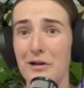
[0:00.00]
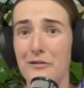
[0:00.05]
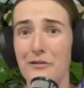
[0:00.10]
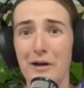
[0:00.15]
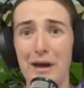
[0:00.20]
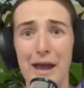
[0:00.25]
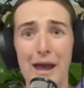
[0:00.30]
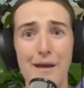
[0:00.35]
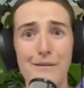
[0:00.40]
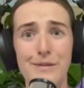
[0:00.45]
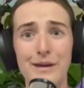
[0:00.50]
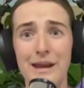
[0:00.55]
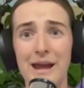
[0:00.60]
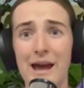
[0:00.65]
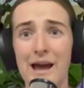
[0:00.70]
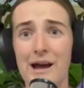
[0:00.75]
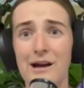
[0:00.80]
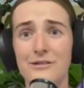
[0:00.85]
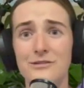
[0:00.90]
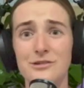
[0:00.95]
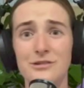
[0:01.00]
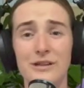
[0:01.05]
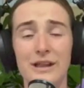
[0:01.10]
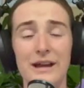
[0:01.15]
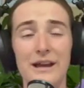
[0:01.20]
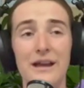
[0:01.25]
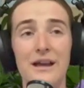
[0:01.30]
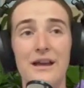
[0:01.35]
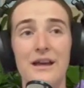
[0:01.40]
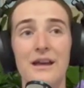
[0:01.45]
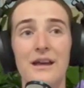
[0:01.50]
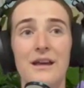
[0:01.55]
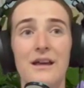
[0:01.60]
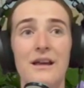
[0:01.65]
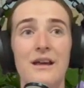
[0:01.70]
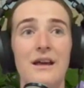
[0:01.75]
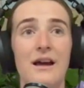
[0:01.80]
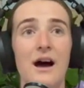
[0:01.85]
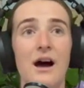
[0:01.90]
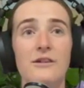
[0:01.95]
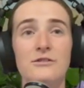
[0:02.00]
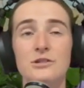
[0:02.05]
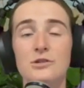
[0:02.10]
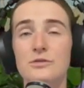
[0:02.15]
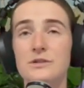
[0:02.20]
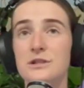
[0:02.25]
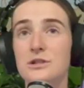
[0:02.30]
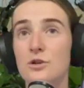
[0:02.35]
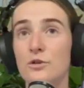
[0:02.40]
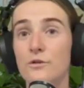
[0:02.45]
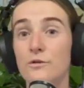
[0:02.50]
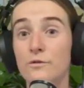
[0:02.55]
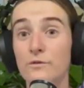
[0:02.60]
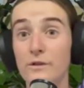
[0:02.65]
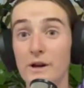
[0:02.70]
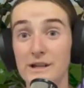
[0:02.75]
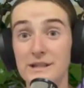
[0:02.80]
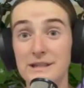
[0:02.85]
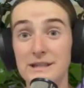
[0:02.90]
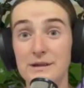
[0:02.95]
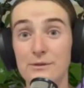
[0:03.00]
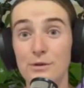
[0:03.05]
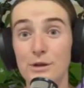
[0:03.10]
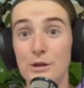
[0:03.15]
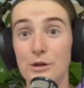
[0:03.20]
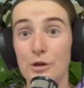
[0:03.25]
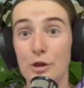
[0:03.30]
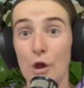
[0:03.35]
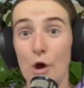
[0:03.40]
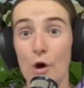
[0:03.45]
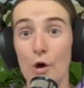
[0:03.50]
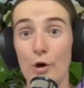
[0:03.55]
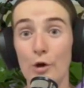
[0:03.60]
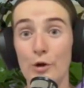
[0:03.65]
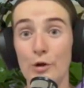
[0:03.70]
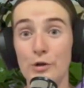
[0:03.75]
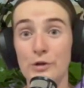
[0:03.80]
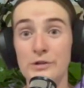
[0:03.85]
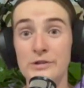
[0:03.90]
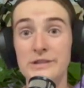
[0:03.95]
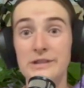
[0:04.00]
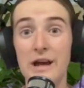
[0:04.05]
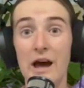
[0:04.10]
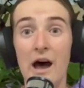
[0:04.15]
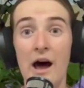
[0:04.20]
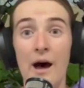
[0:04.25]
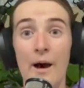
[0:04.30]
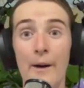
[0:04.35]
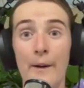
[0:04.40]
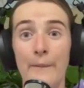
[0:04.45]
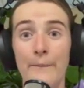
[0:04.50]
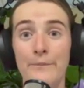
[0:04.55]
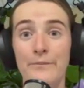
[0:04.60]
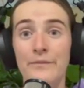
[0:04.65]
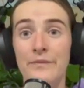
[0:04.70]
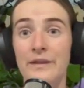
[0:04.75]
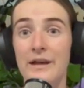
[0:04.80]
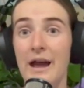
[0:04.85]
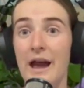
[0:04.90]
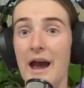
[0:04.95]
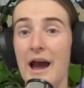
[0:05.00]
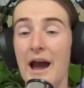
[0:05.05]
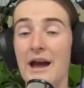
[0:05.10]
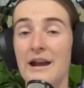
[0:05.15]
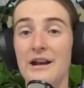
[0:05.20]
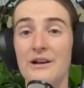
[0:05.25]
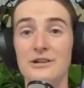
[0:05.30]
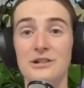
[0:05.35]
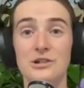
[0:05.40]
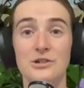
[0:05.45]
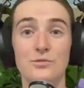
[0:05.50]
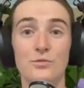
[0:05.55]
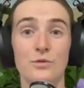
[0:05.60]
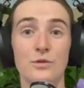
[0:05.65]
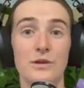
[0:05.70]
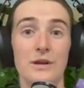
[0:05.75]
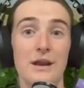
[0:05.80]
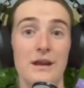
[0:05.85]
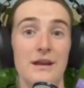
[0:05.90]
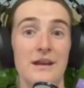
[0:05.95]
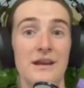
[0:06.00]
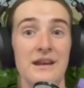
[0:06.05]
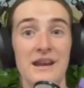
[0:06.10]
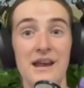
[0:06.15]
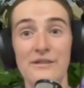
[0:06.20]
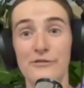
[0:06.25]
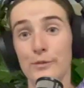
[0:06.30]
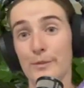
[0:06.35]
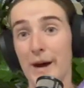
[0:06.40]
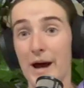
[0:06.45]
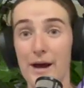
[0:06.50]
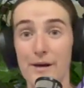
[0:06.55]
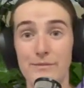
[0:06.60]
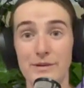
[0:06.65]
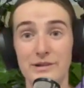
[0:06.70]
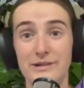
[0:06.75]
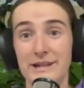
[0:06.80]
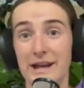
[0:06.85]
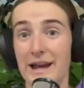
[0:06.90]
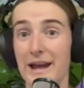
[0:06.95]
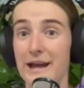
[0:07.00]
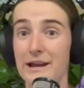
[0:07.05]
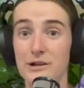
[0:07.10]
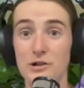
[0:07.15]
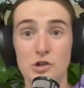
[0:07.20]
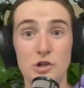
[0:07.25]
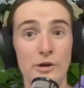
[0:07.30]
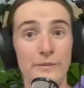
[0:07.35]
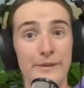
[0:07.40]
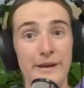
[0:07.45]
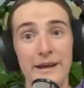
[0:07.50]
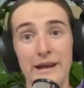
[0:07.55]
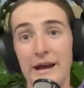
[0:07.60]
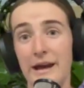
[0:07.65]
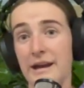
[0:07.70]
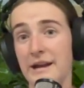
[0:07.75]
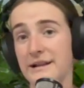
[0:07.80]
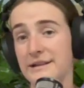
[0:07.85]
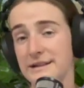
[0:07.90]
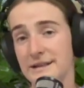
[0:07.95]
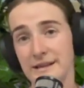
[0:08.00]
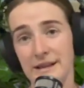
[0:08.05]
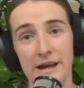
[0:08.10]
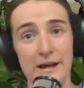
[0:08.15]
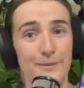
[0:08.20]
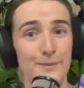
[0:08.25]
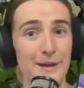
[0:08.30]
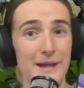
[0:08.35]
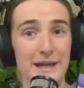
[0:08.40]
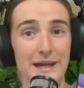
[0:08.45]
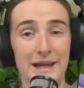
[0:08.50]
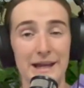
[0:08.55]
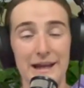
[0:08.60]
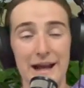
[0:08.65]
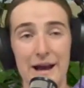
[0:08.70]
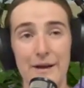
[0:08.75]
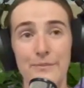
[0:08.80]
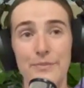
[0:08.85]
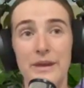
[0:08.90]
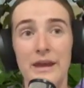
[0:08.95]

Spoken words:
hand-me-downs, or like I was always so fussy with clothes. And I just would never buy it because I hated shopping and I didn't like picking it out.